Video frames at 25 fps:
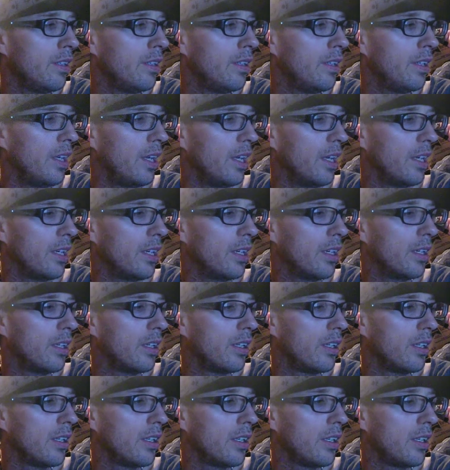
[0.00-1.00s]
like
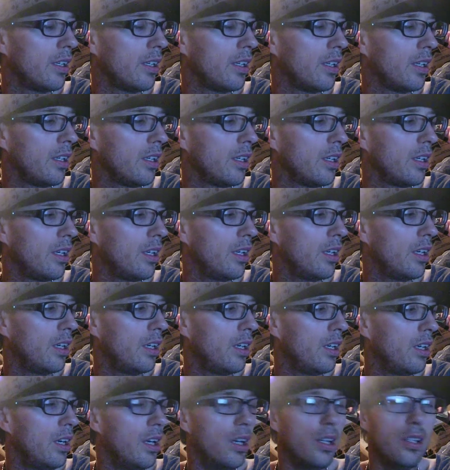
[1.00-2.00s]

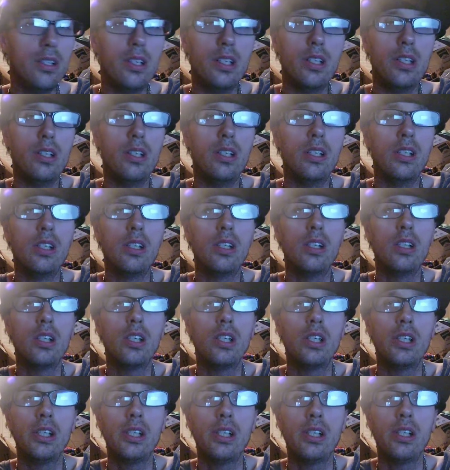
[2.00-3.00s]
onion
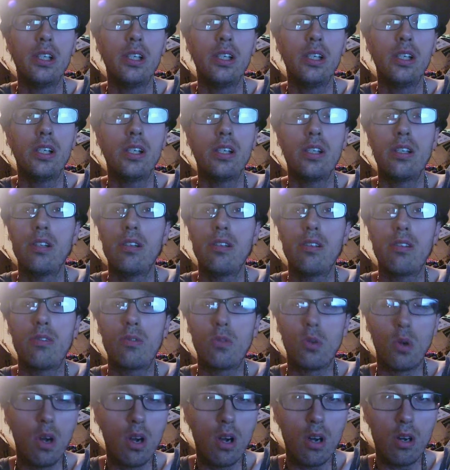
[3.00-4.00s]

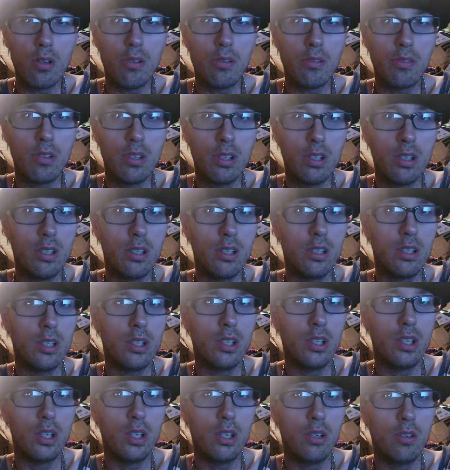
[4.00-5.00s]
straws in it, you
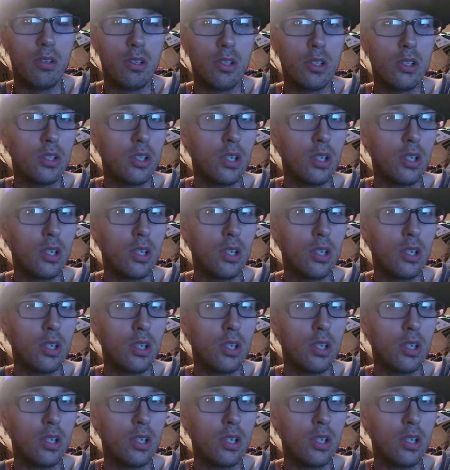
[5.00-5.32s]
know. She